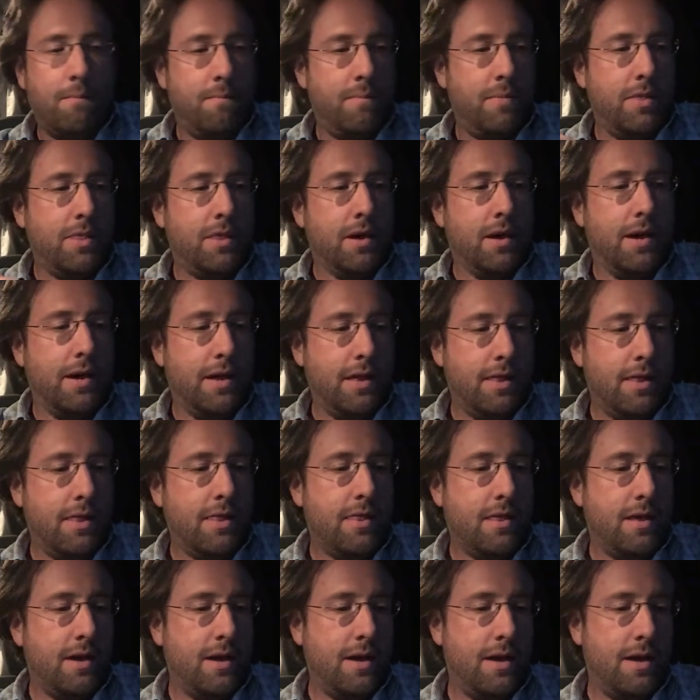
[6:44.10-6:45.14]

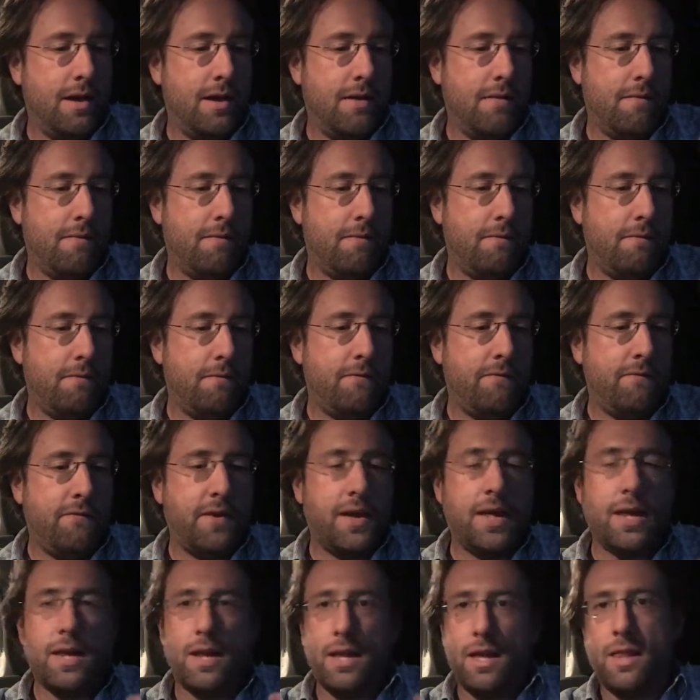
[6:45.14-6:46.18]
the
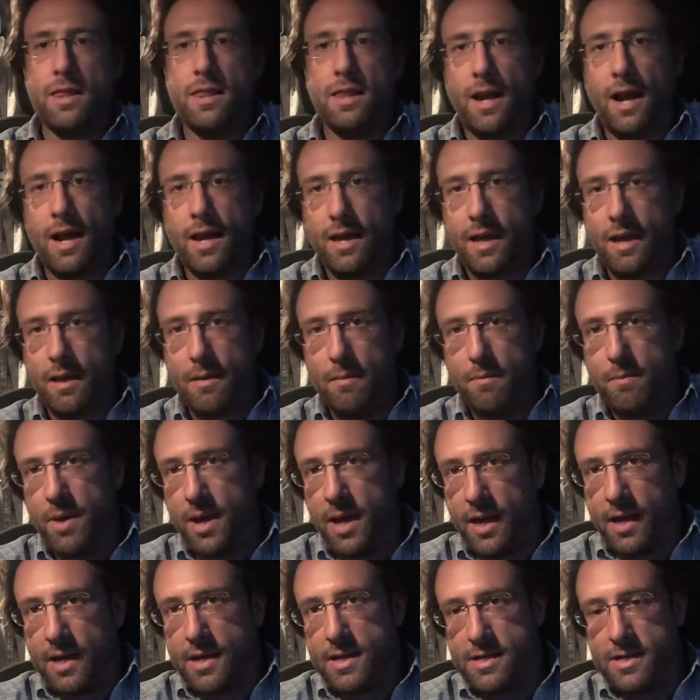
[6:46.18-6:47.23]
feeling that I get
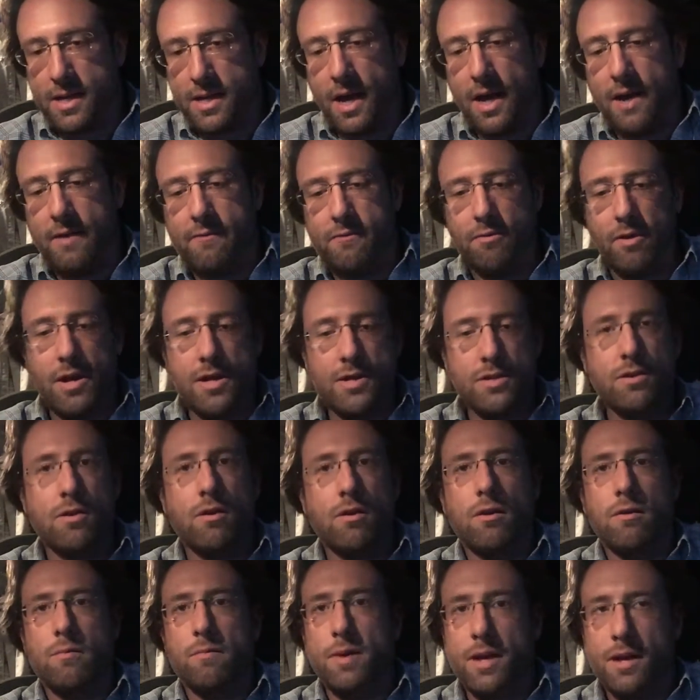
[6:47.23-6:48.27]
being inside of a race
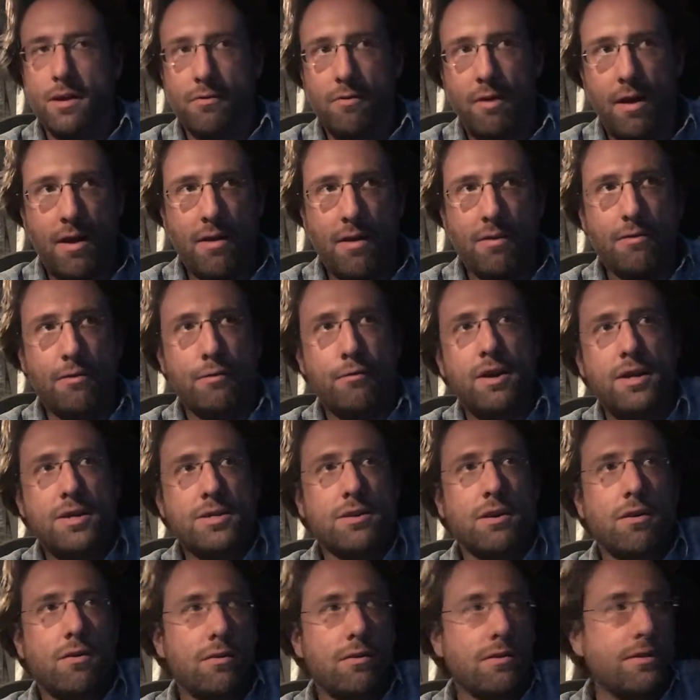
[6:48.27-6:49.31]
car and being around a race
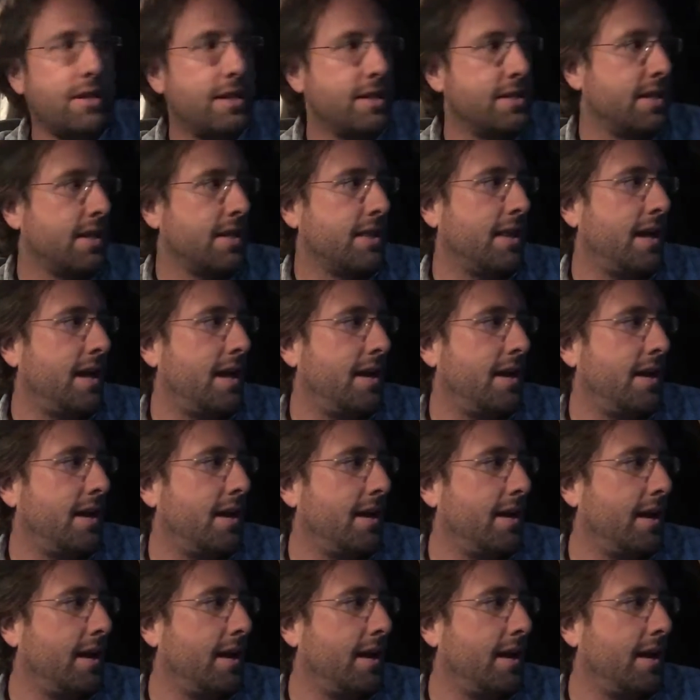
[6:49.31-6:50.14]
car and things like that,